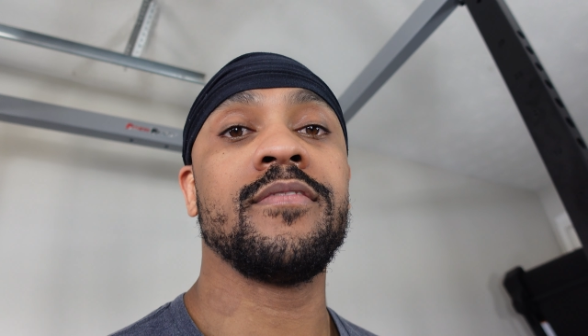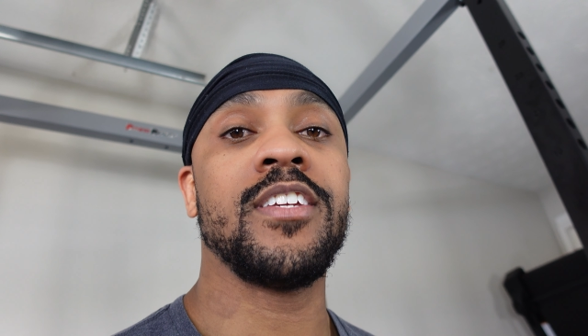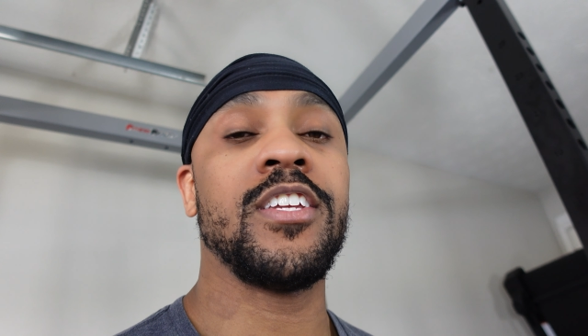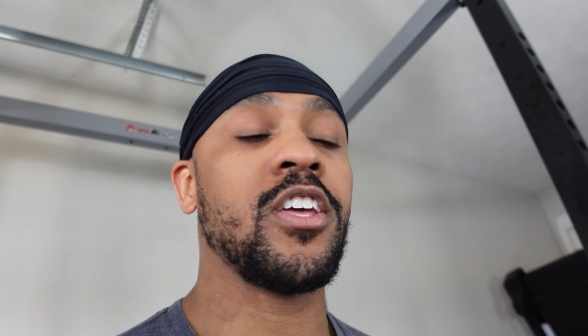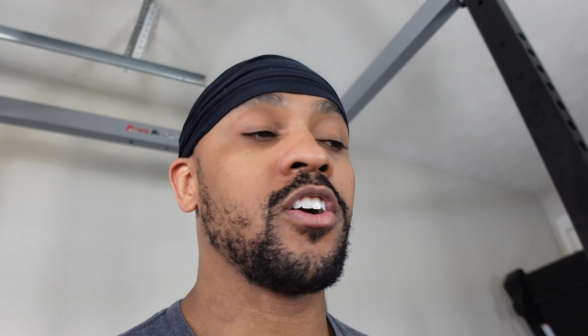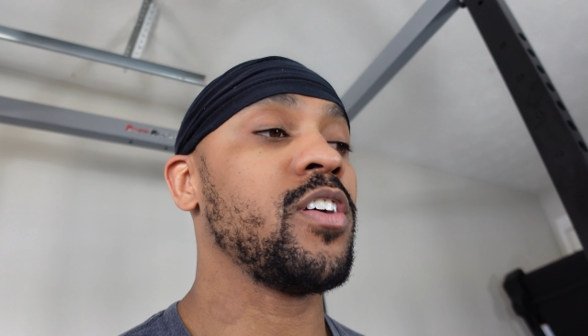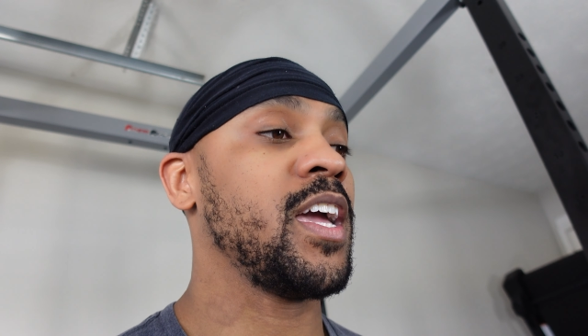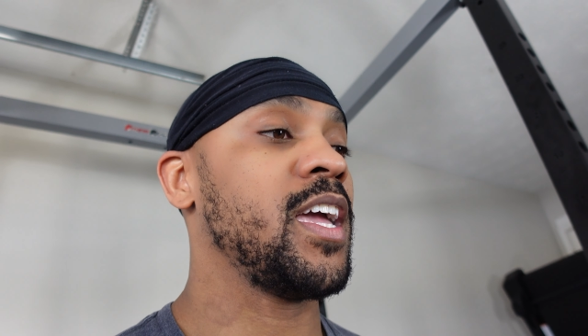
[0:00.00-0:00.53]
you
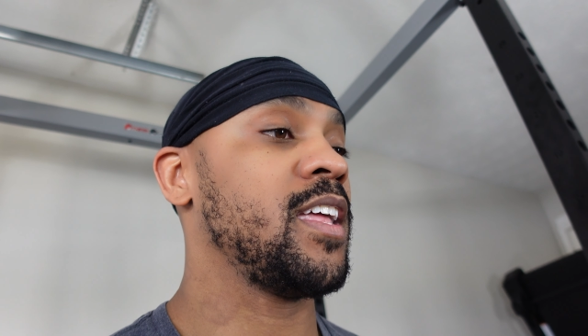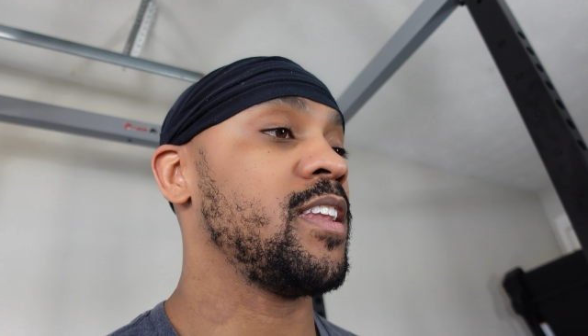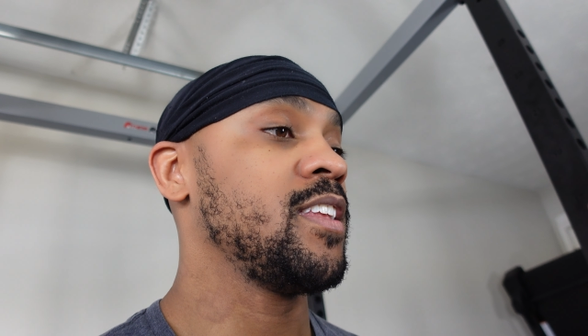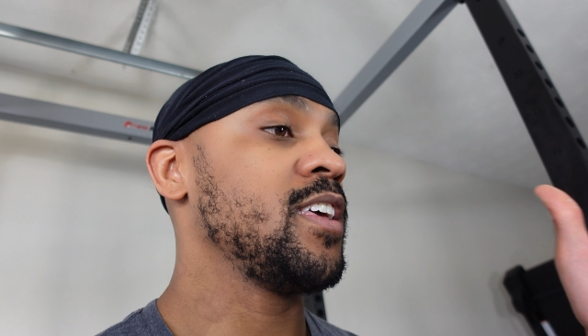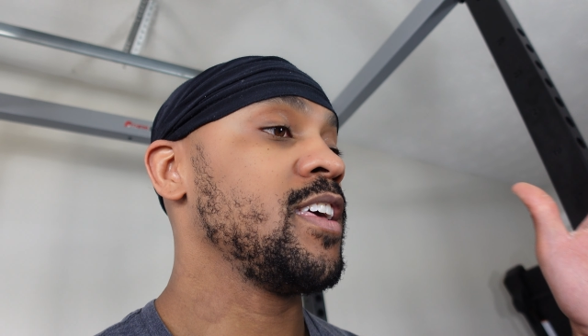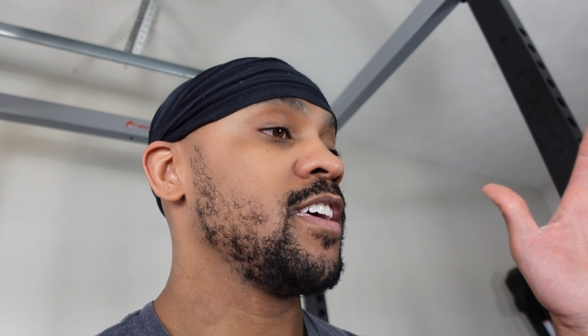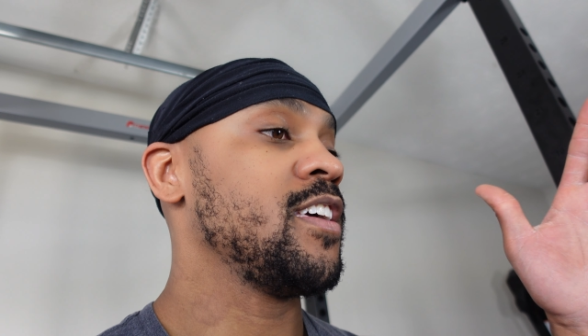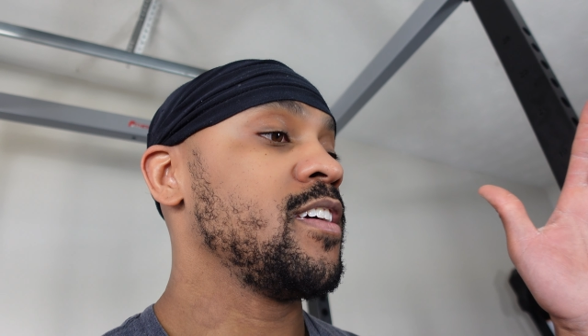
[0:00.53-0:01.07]
know, and
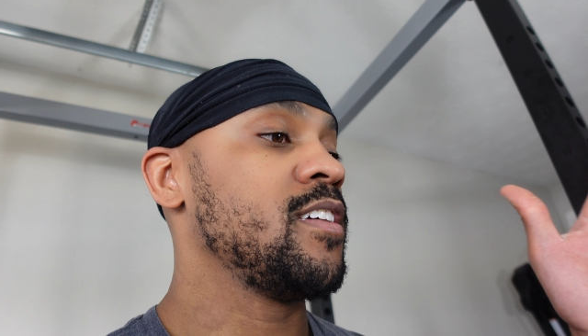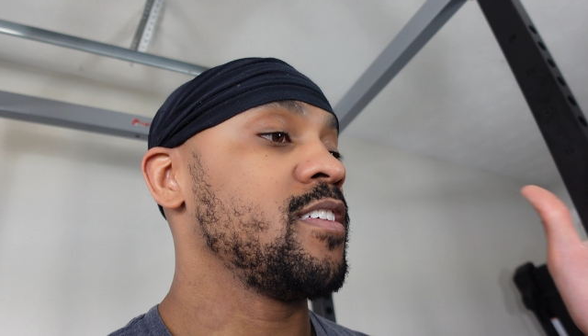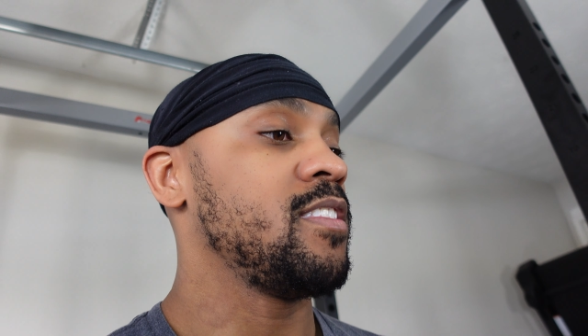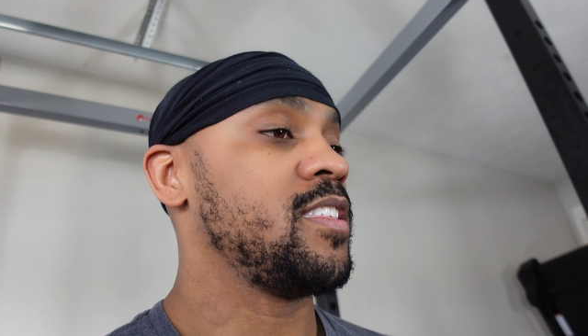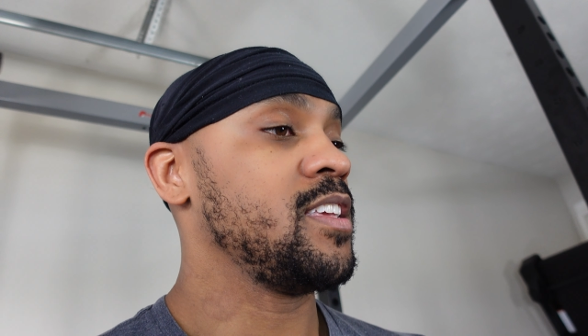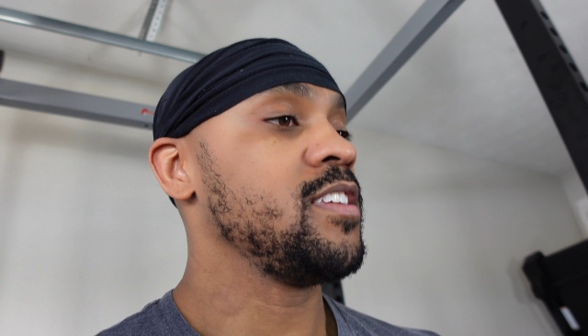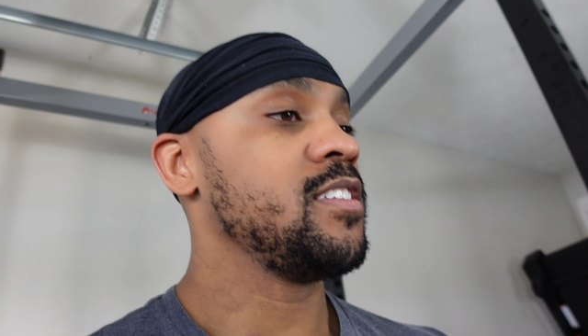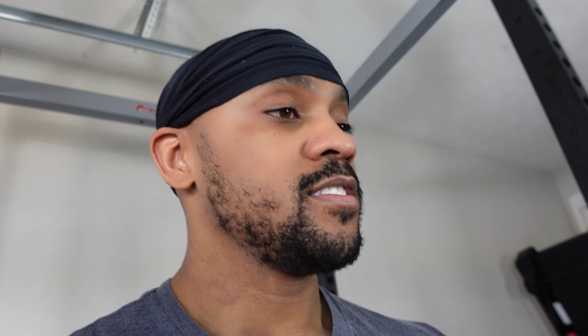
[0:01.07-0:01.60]

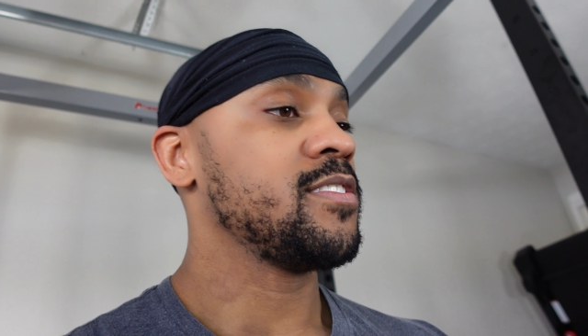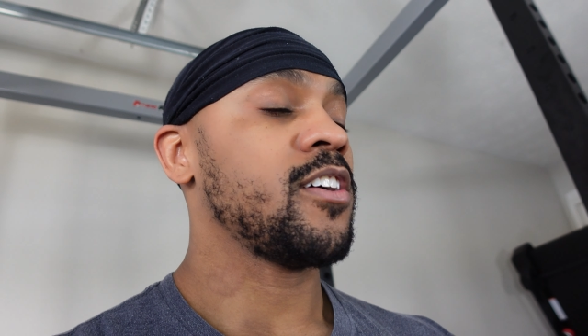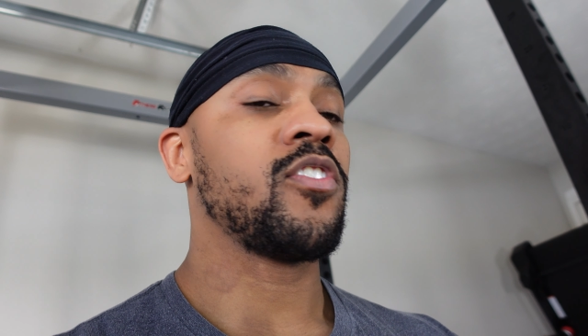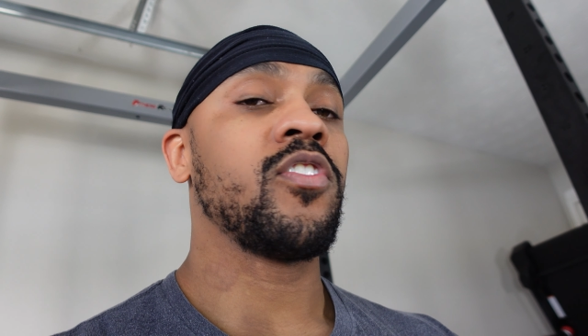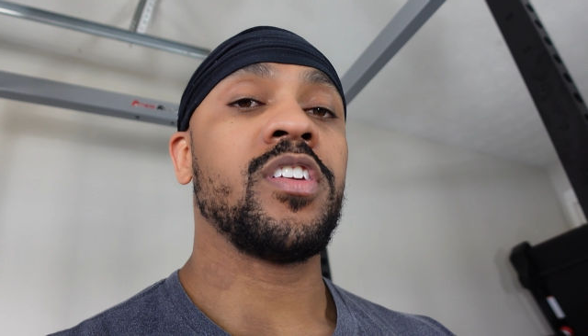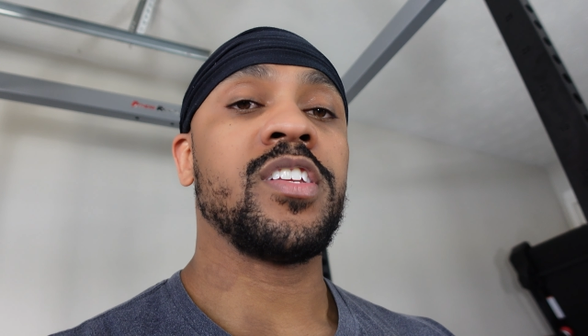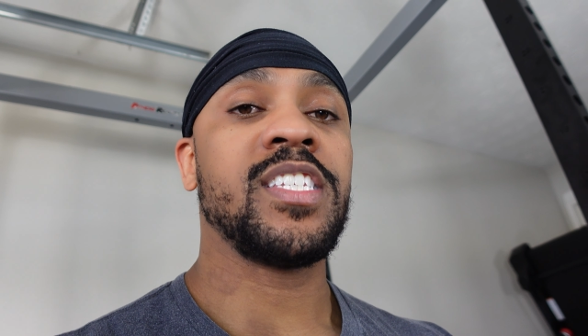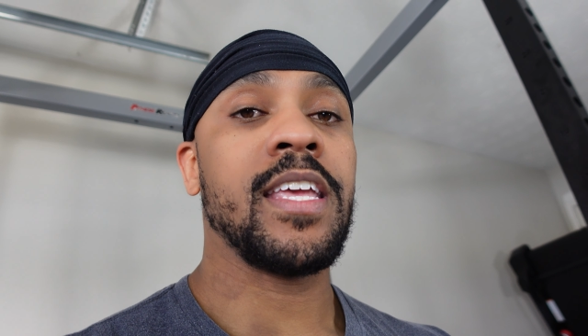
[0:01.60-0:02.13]
these are
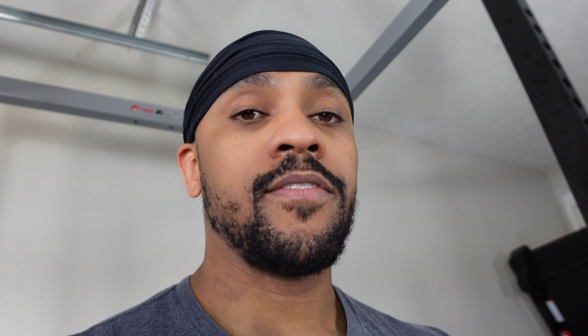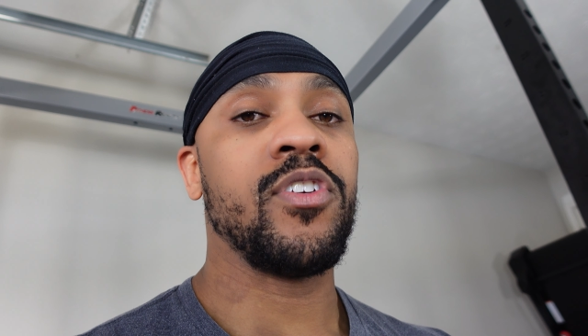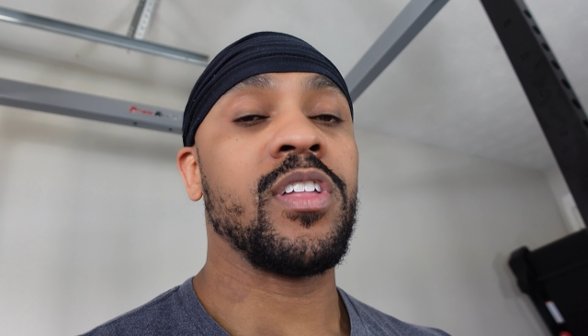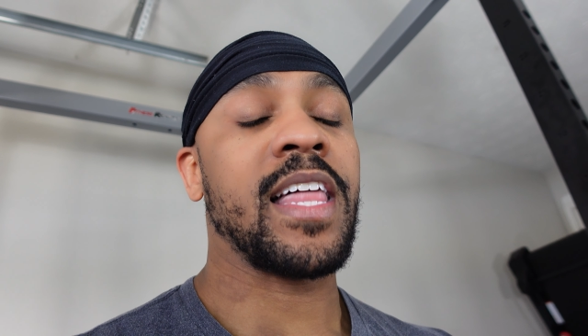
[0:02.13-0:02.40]
gonna save